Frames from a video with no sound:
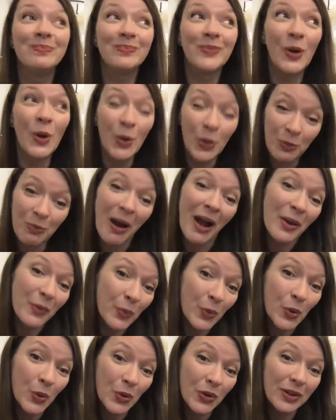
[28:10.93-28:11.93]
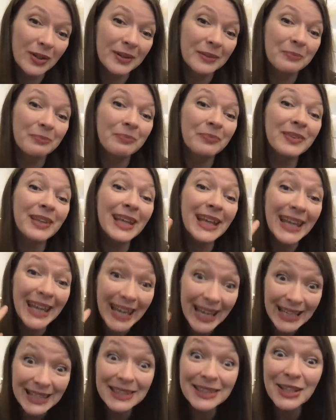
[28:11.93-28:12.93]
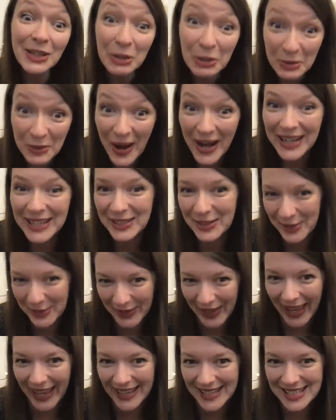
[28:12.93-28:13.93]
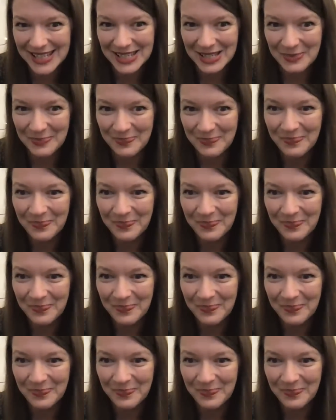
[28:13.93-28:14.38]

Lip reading: on my walk in the correct location.